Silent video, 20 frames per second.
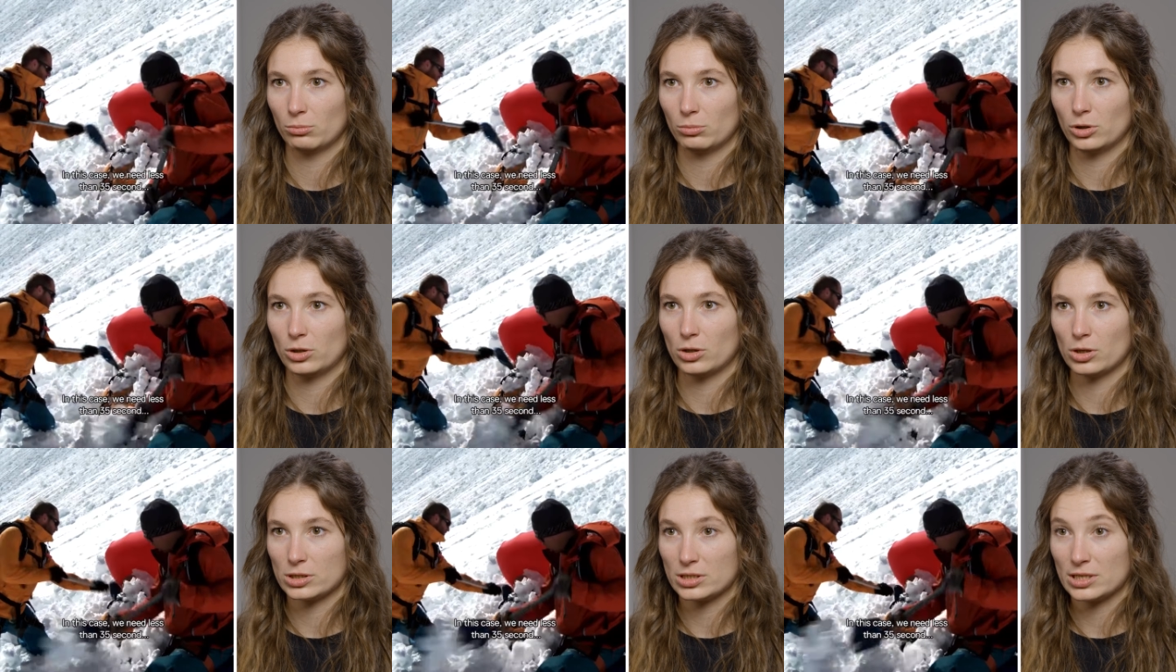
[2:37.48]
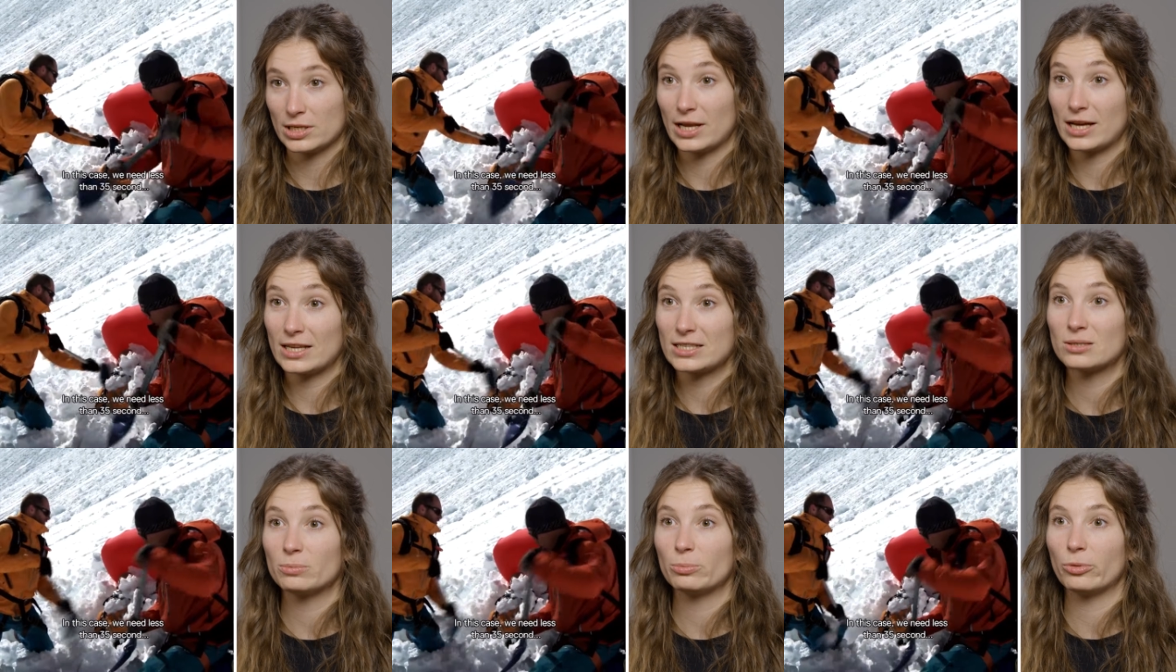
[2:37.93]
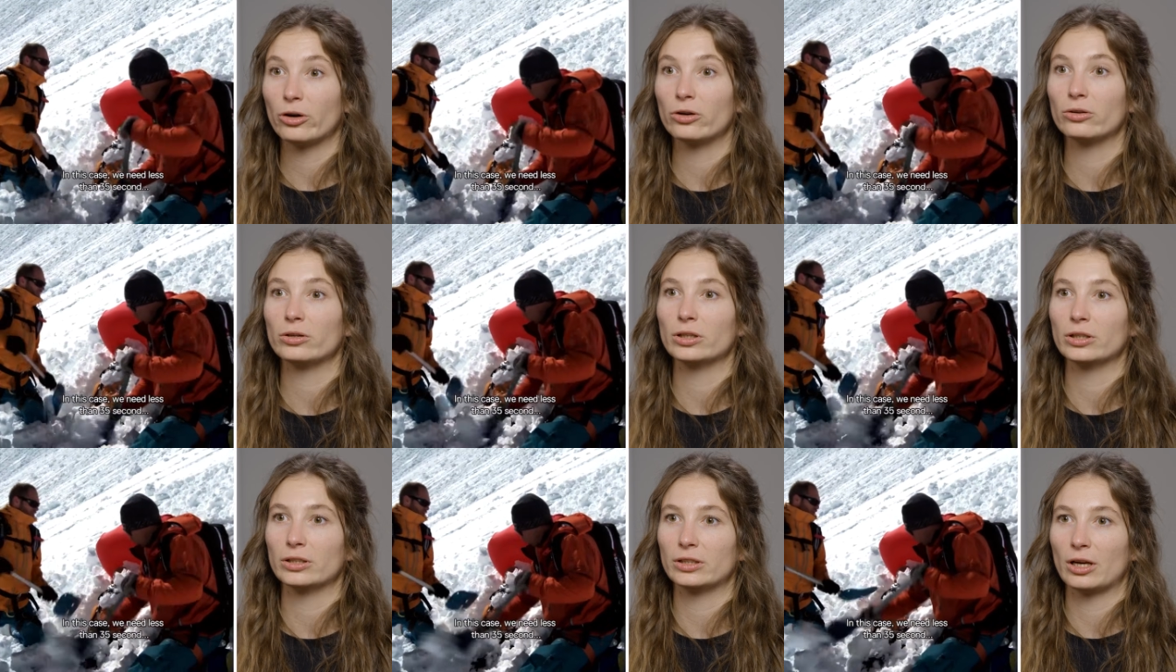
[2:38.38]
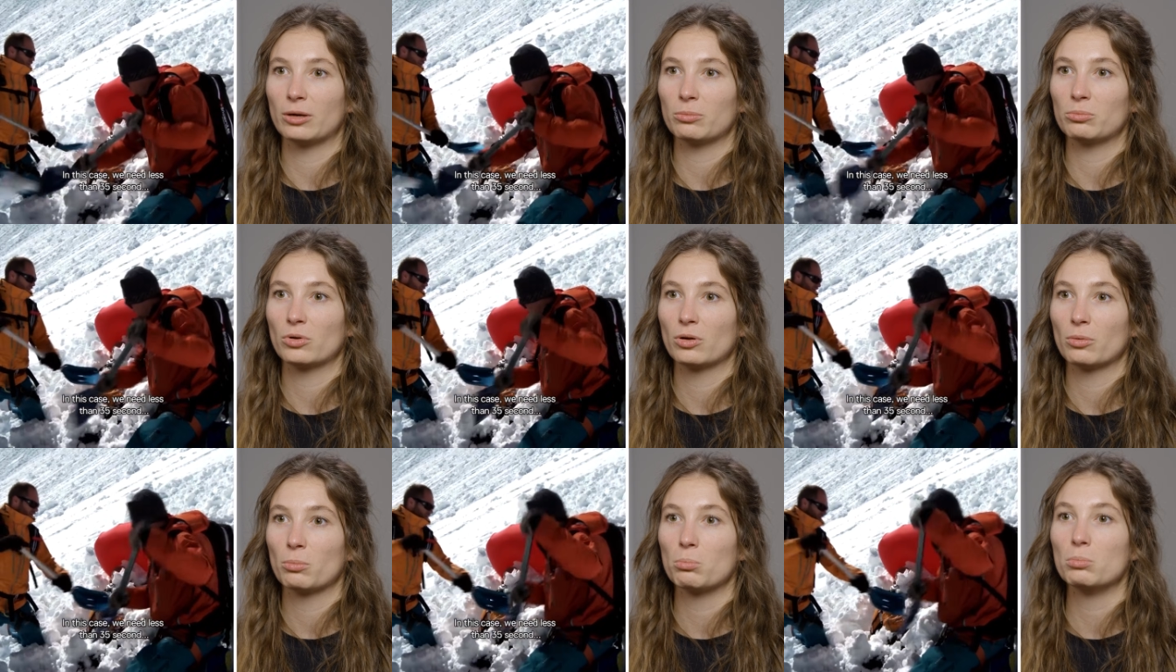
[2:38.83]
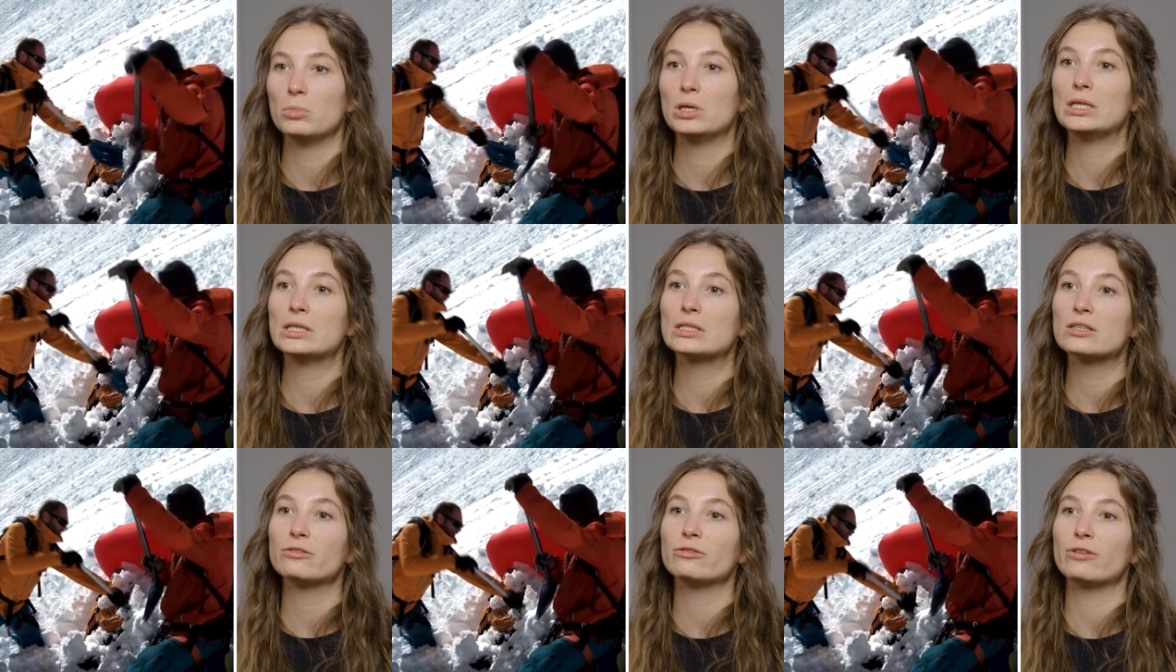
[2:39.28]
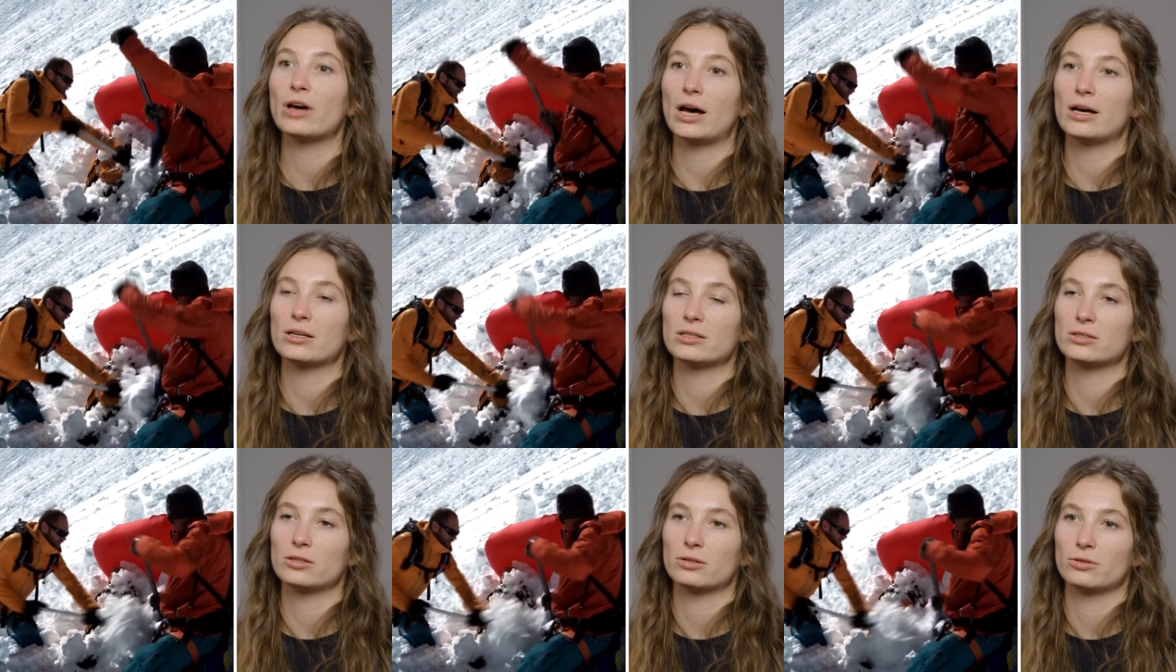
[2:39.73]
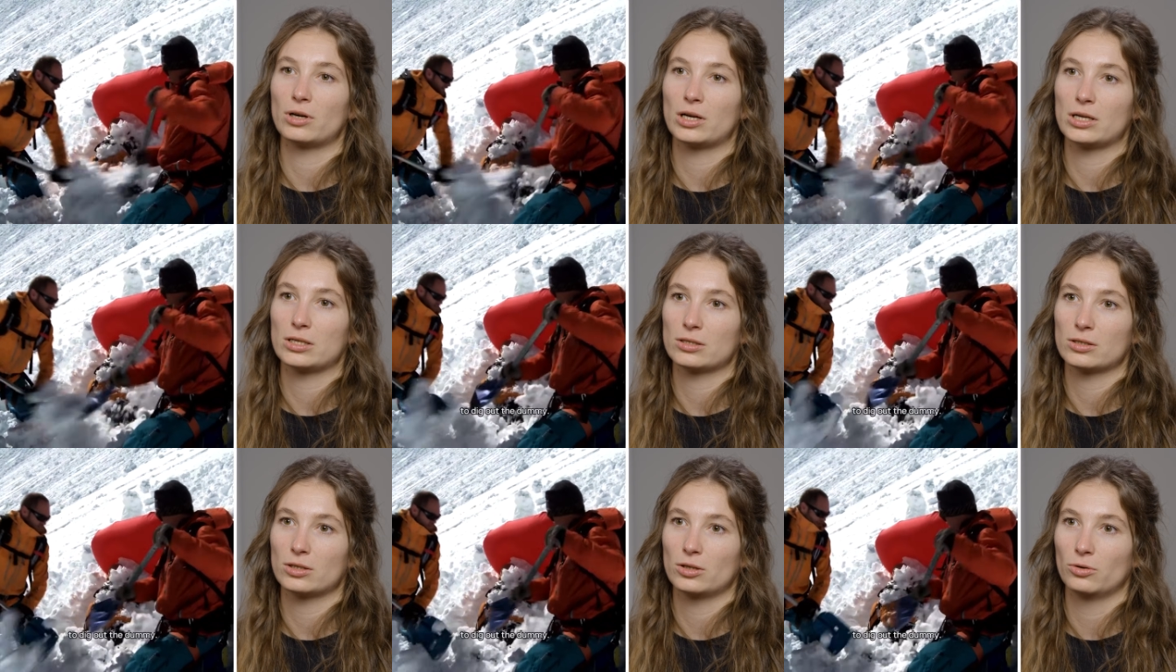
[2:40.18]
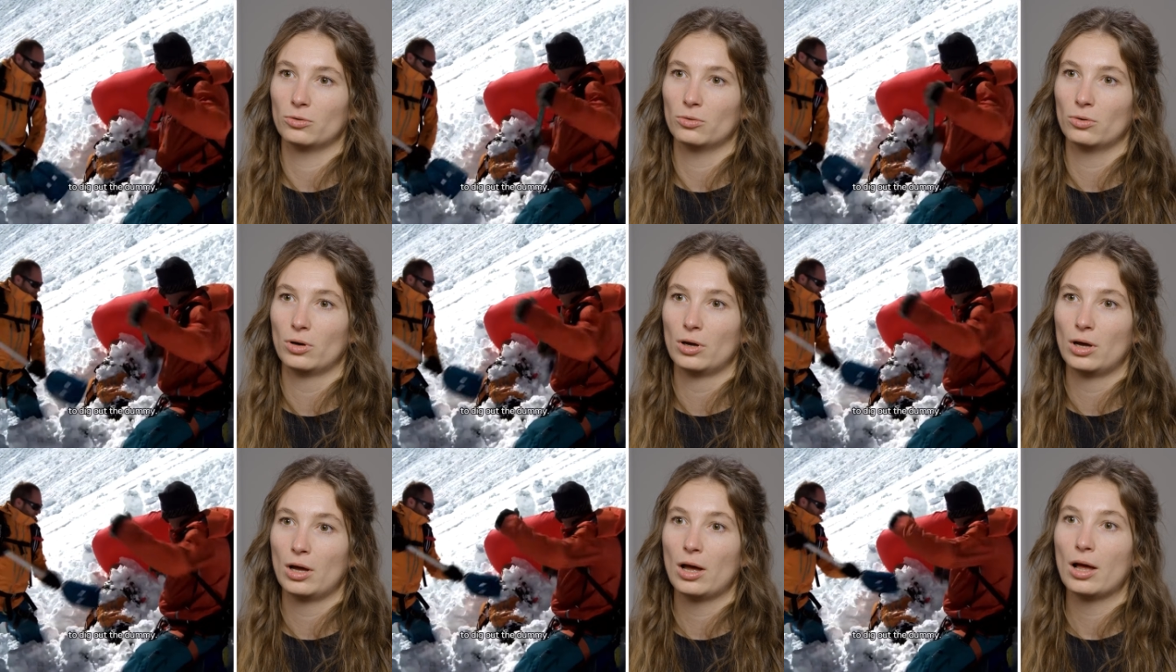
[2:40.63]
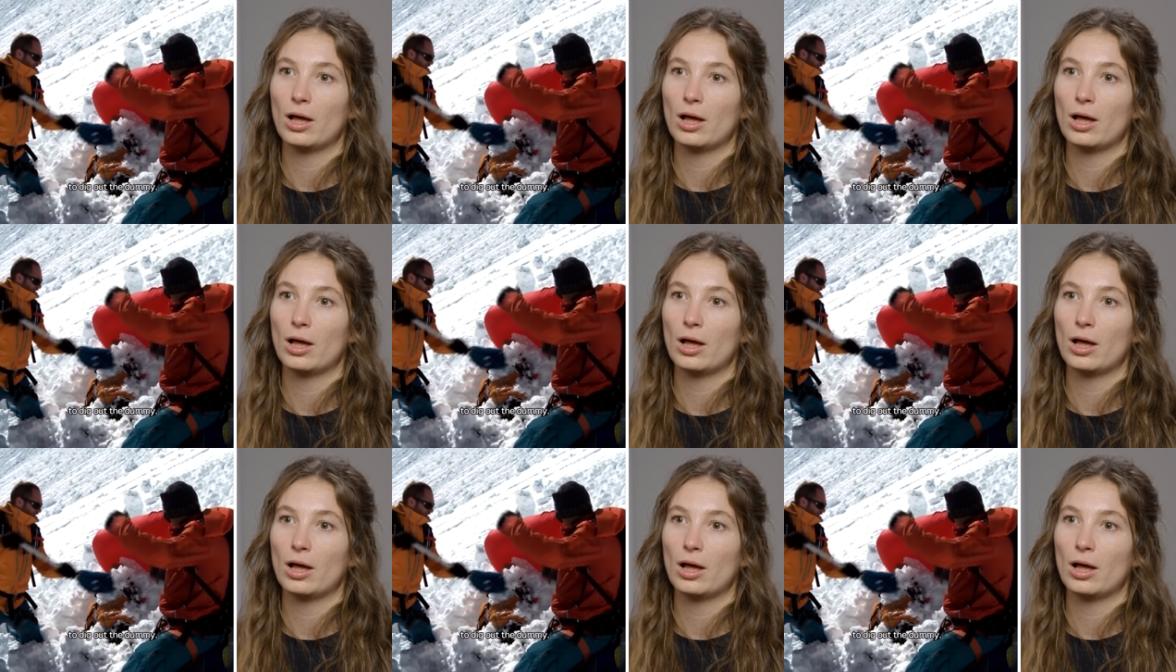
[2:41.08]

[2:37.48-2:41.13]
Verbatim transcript: Because less burial depth means a faster rescue,